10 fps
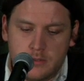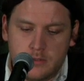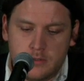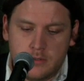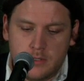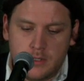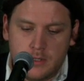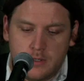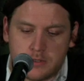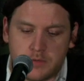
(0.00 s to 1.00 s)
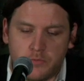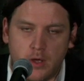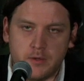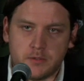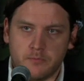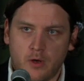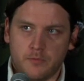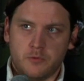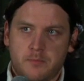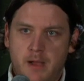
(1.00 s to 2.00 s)
It's involved
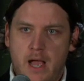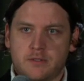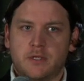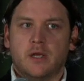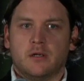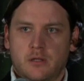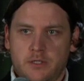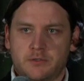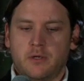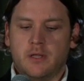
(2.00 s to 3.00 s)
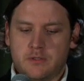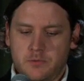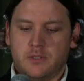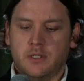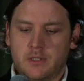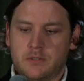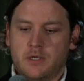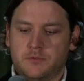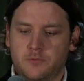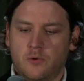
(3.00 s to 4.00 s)
with mass data collection, right? That's what the NSA is
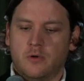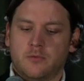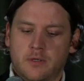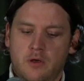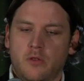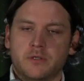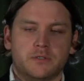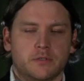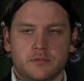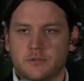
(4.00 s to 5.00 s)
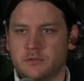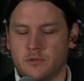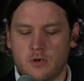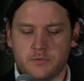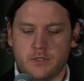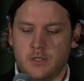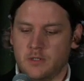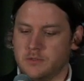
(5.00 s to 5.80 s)
for, right? All these things are just arms of the NSA.